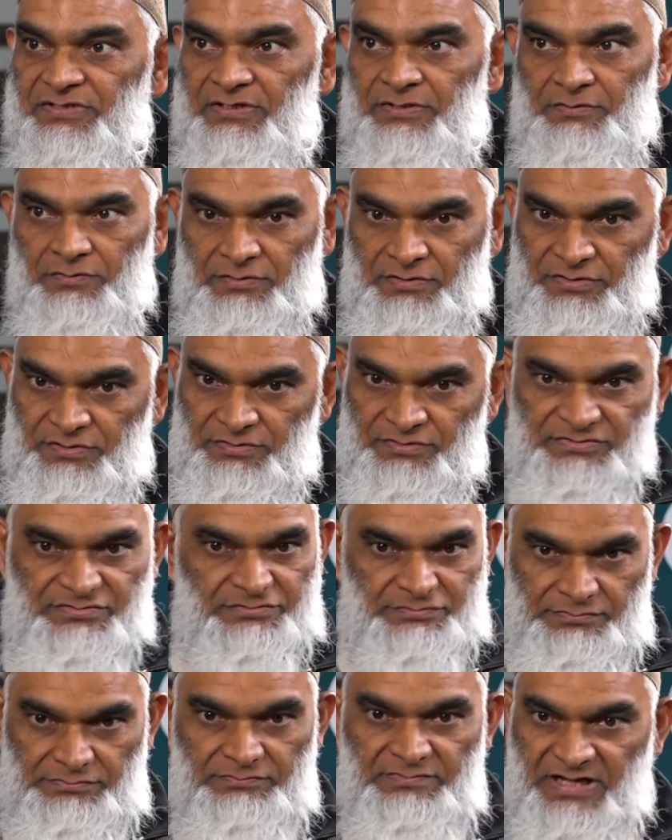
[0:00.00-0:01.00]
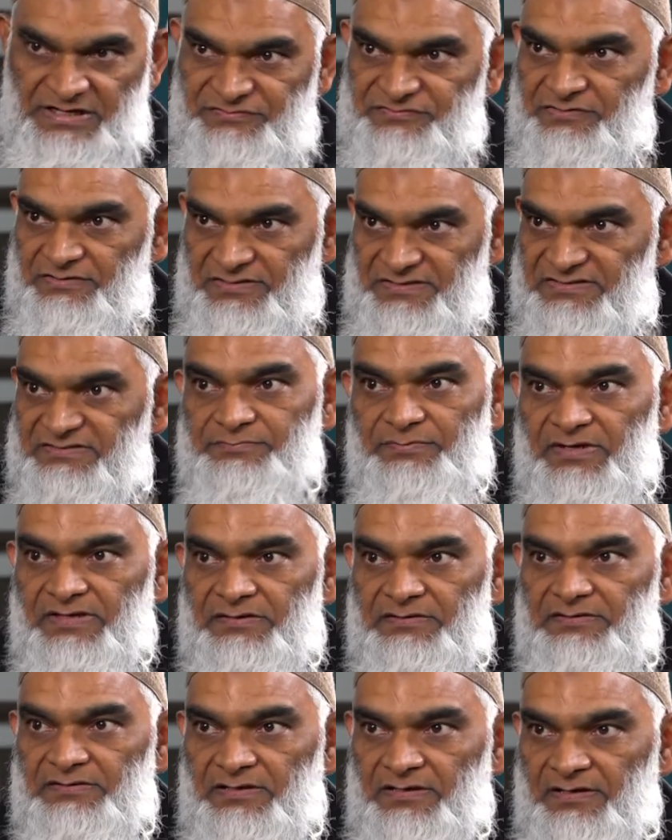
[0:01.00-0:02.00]
in order to naturally
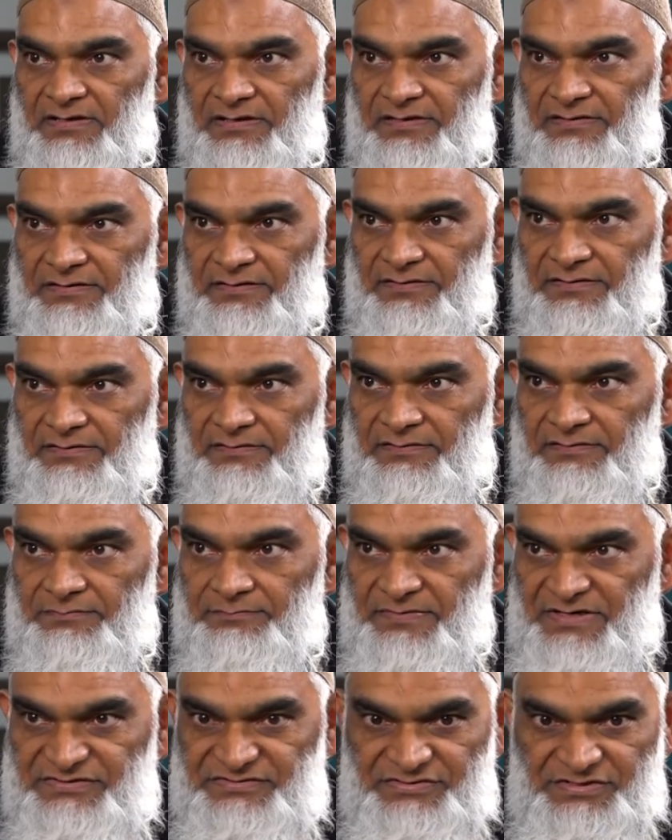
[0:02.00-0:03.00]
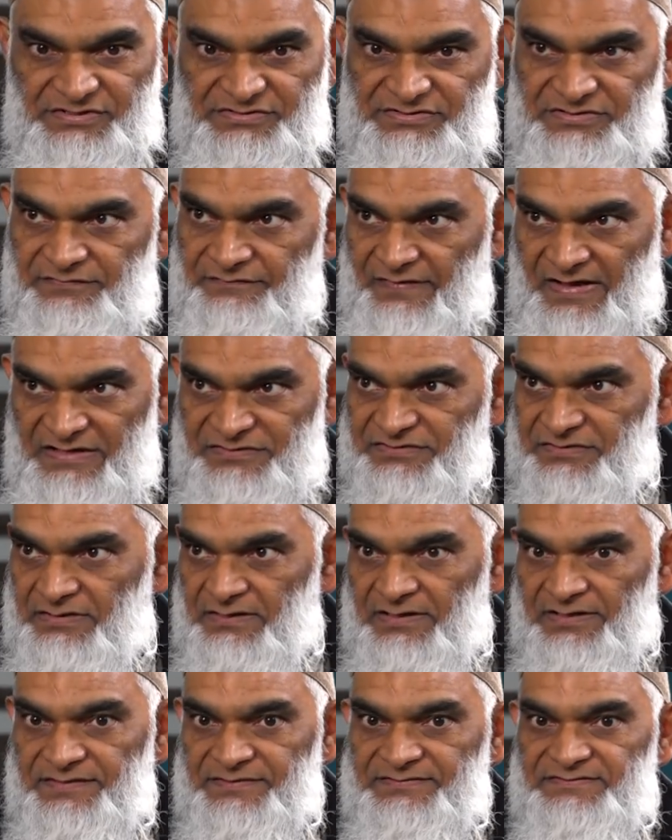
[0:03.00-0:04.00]
spread uh, their message,
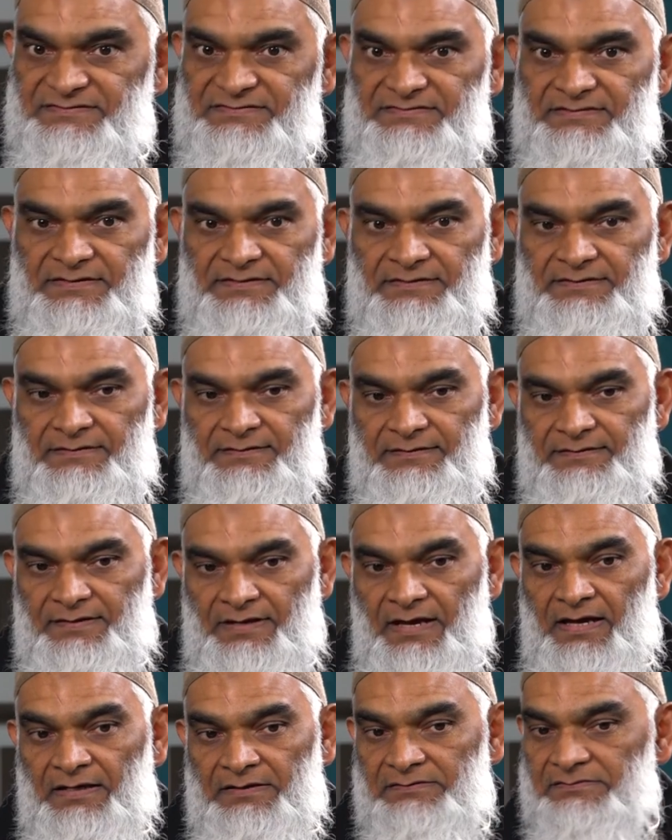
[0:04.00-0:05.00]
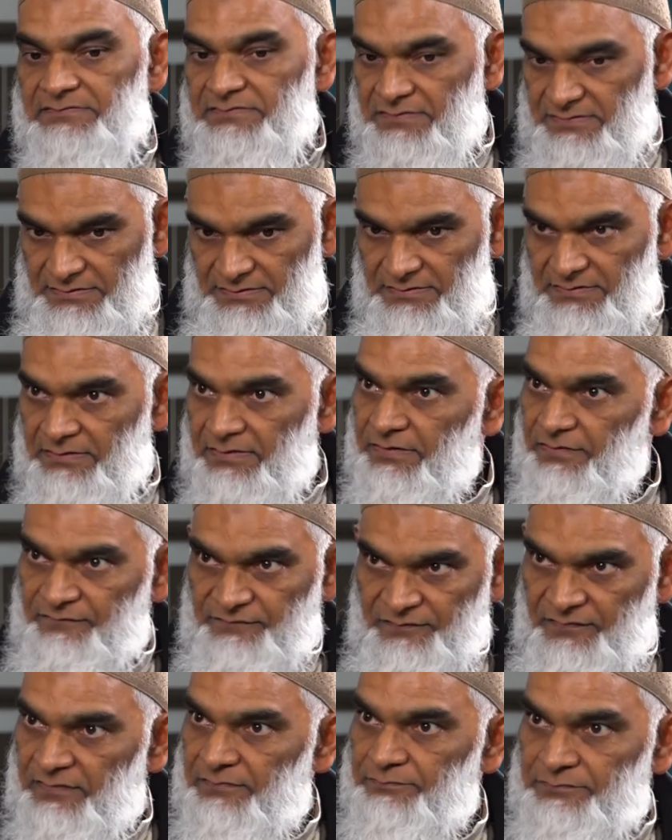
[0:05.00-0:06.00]
evangelize, uh, and uh,
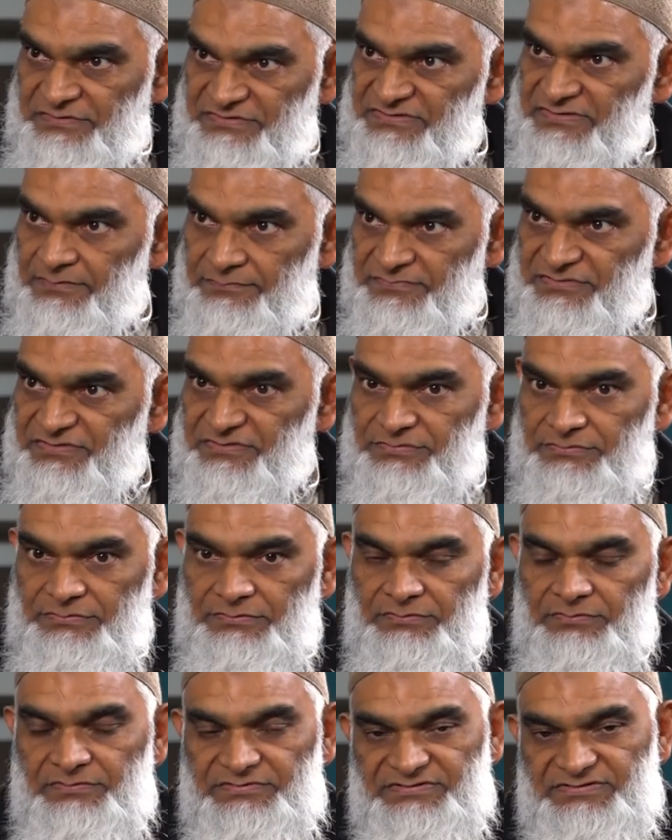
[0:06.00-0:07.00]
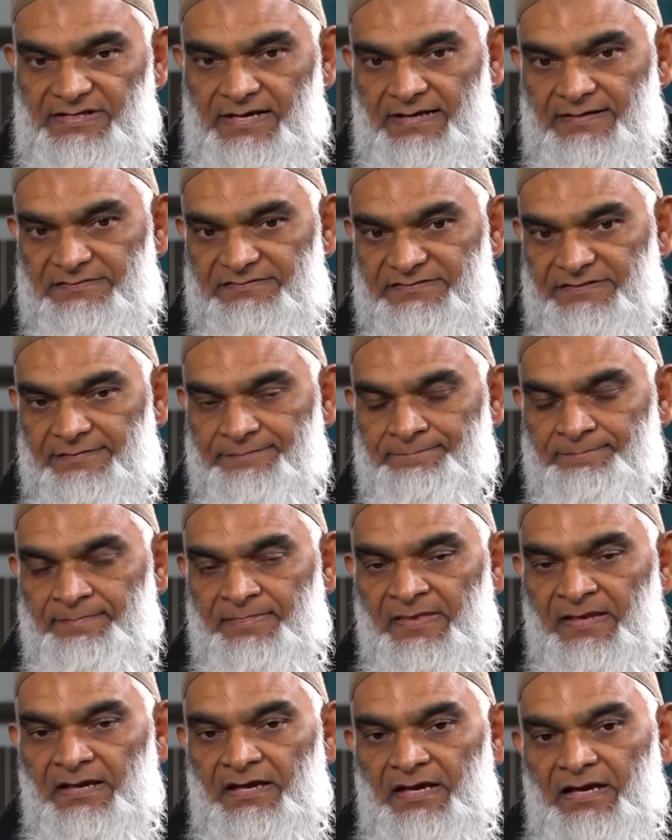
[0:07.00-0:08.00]
convert Muslims to Christianity.
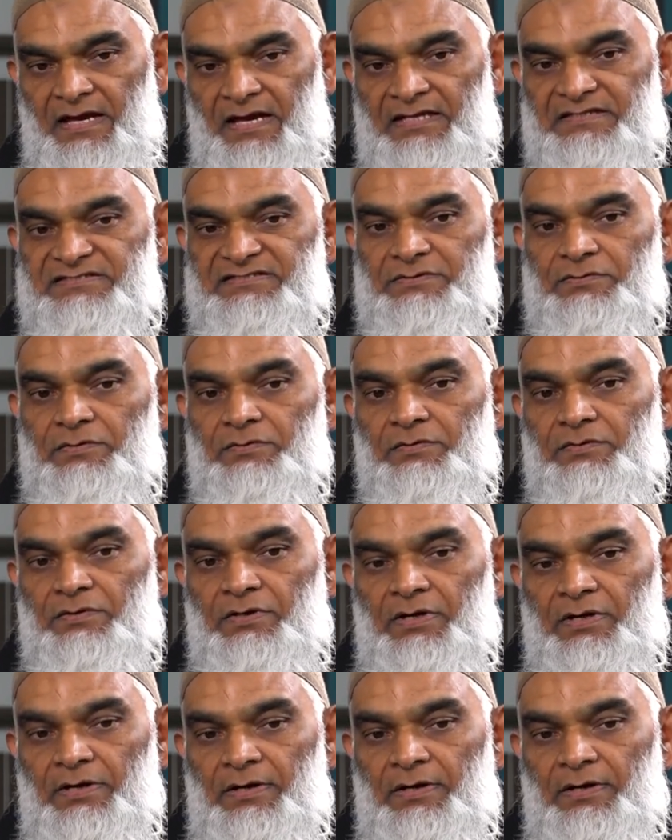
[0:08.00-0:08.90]
And so